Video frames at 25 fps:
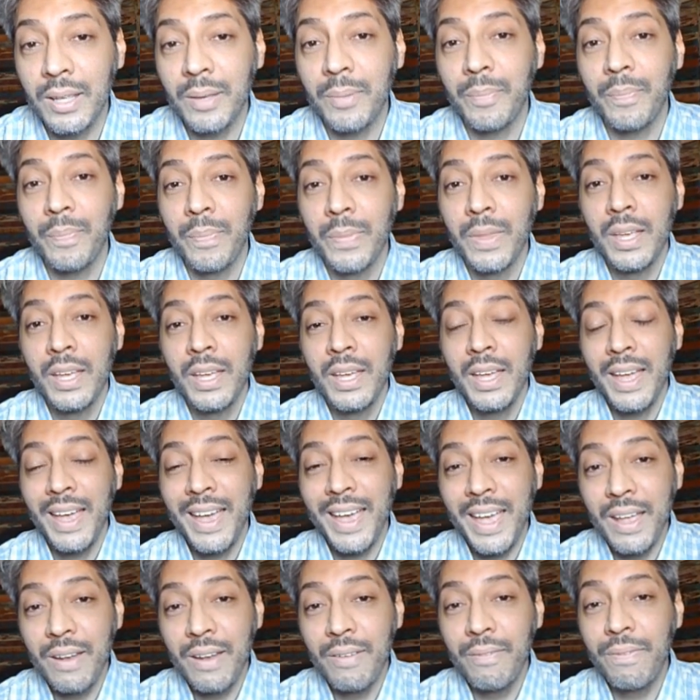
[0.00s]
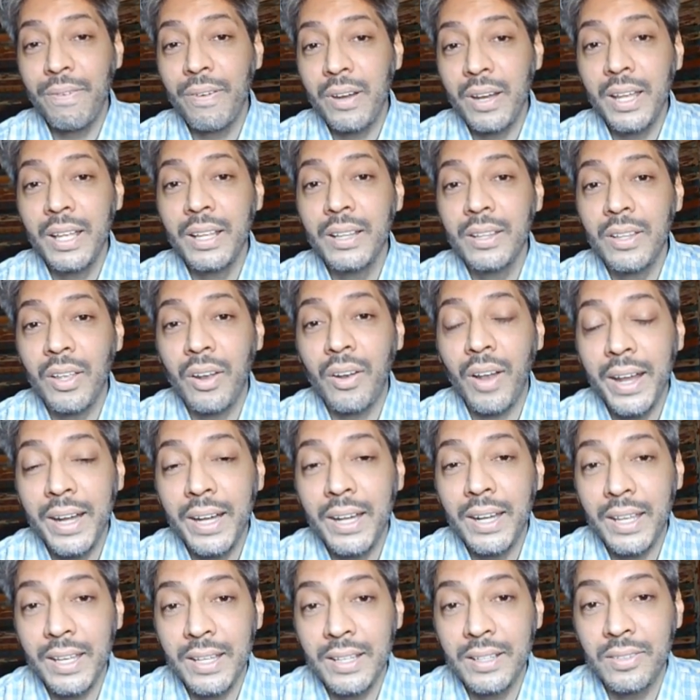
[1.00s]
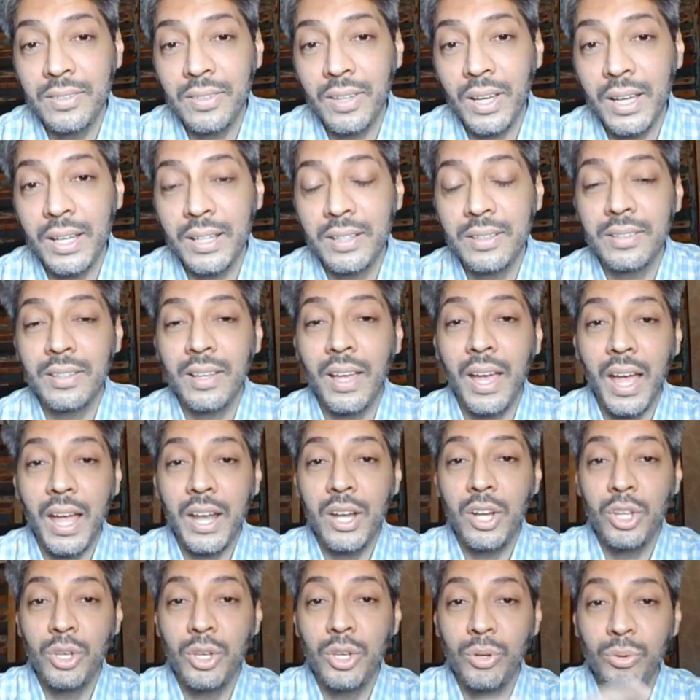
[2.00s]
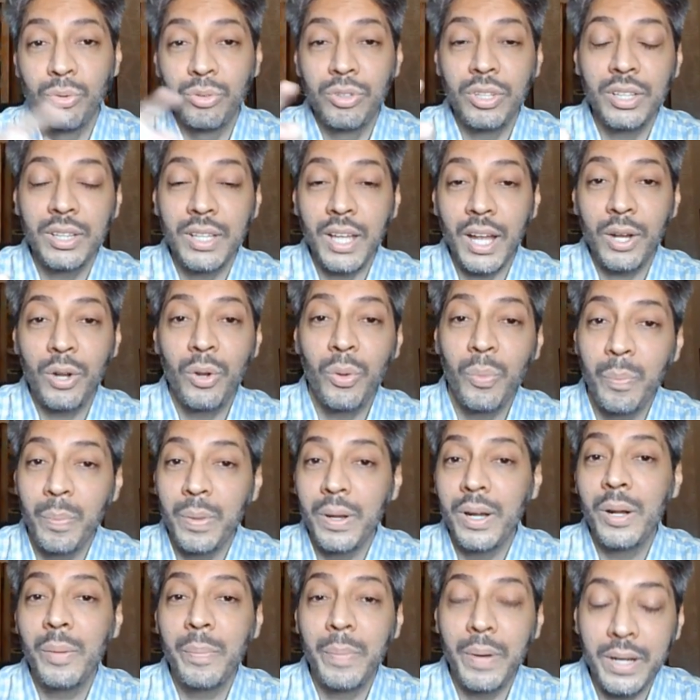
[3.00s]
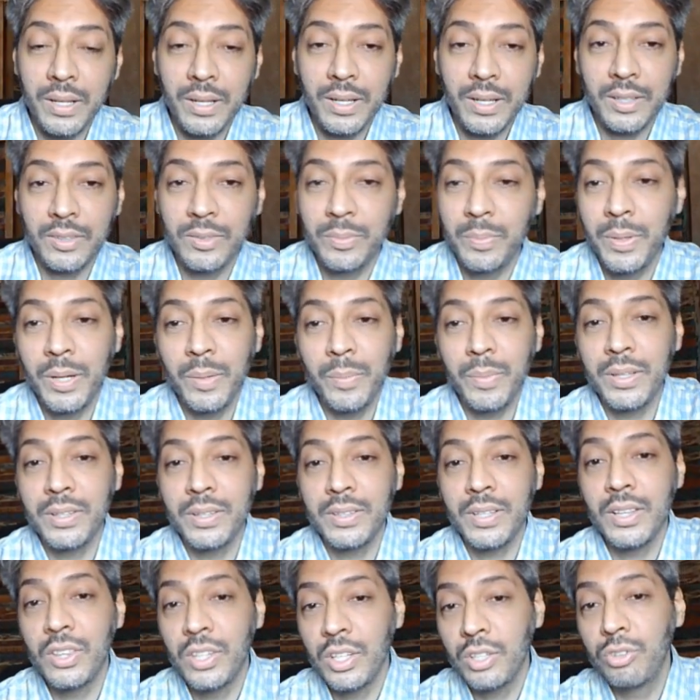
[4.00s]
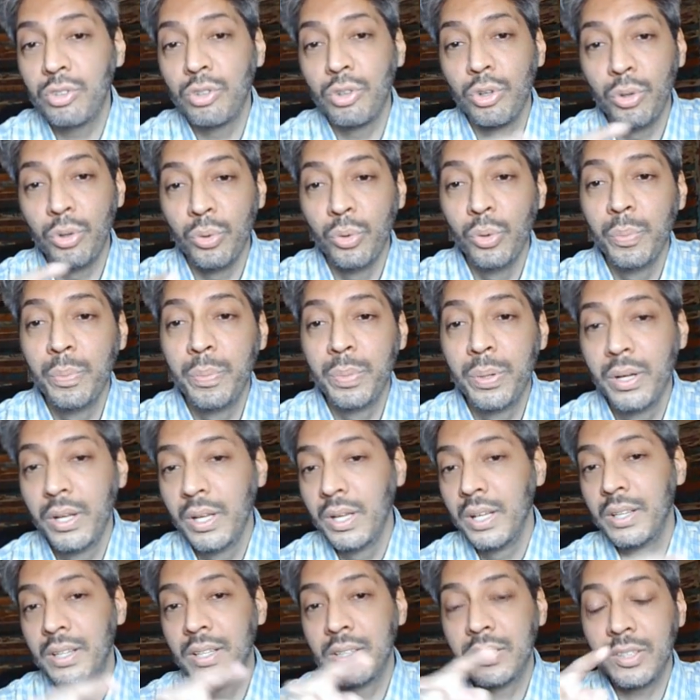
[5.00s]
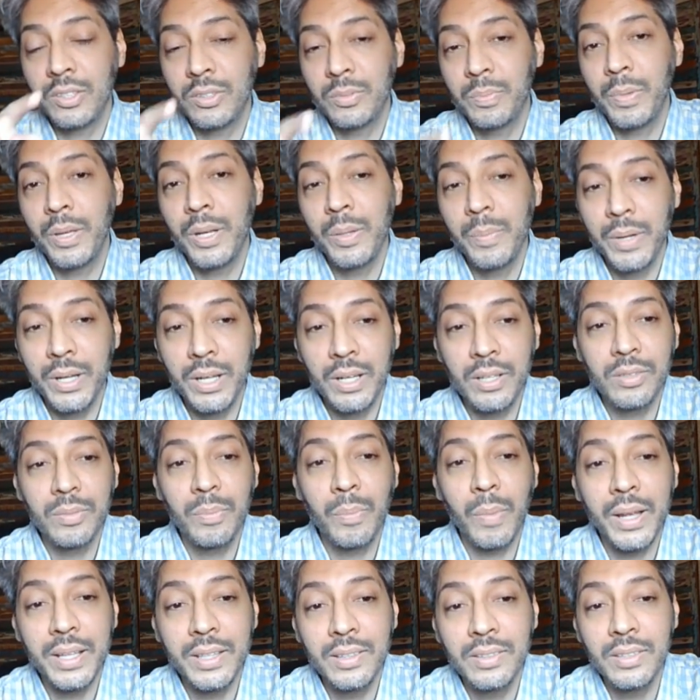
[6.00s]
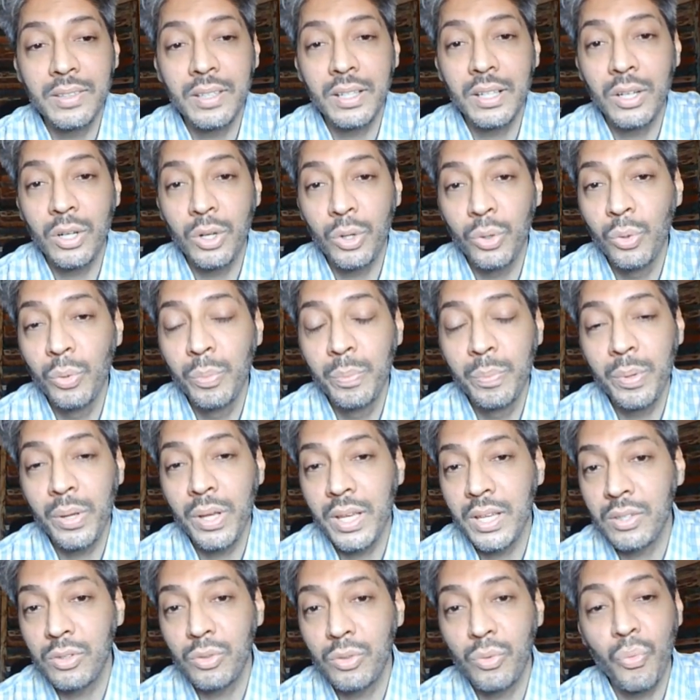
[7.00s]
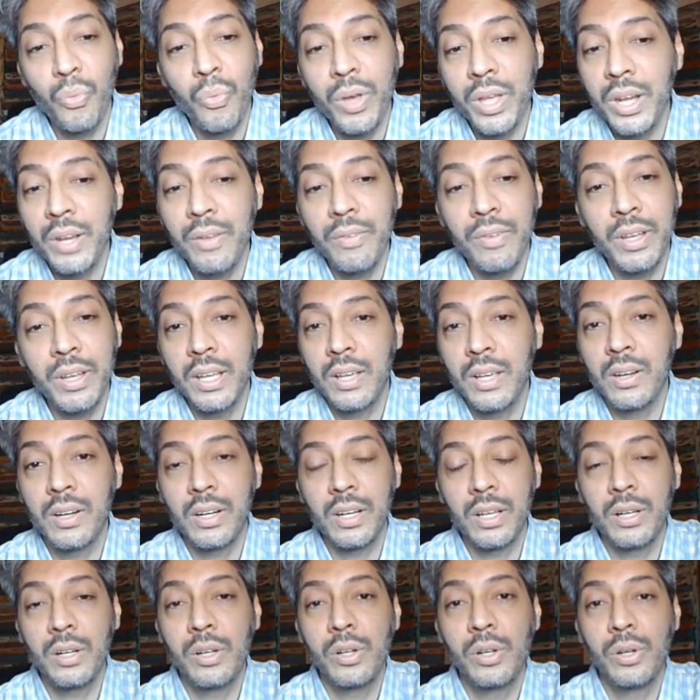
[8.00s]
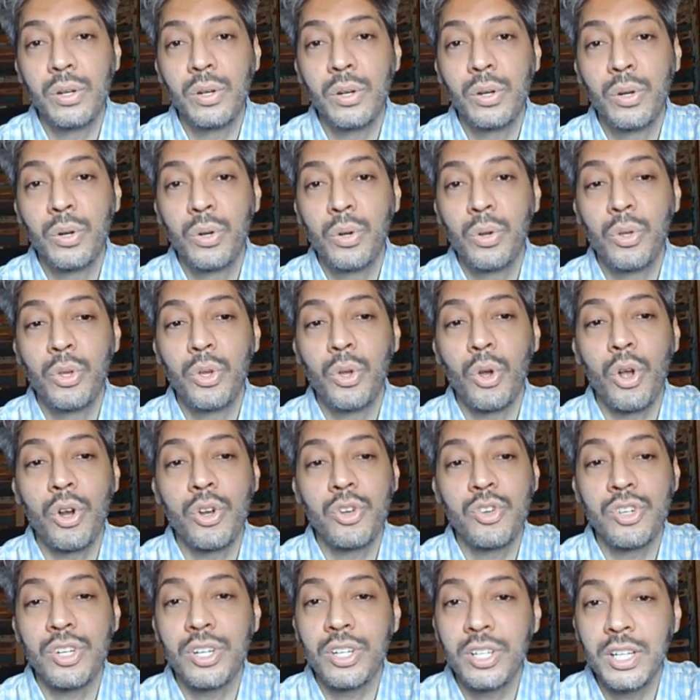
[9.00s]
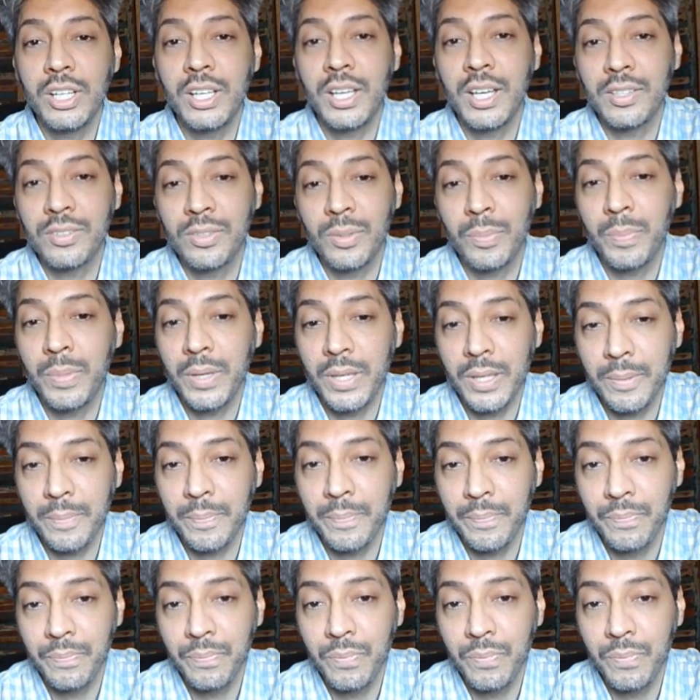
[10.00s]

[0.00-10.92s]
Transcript: them, inferring the right insights, and using that to build better experiments. And this loop, this experimenter's mindset loop, is very, very critical to your journey as a PM.